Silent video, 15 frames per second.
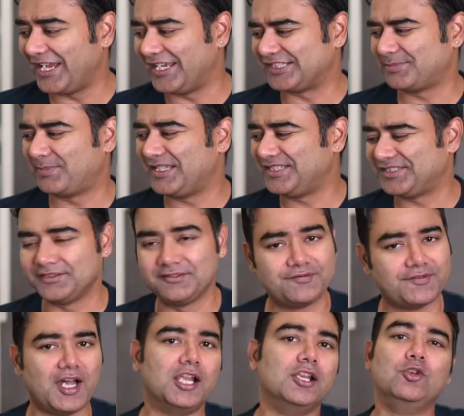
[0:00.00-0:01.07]
expensive
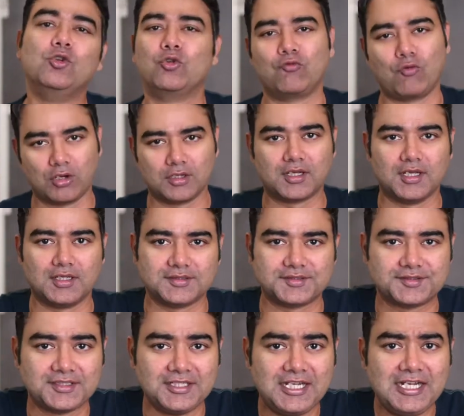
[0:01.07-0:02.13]
unknown
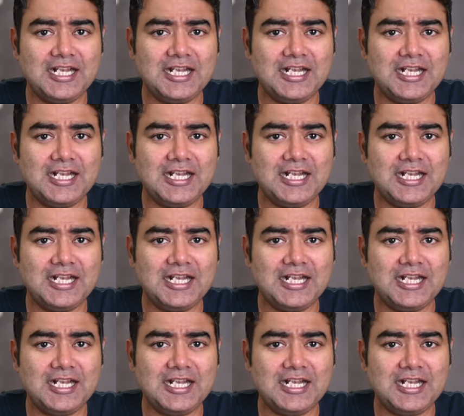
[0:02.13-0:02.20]
vodkas.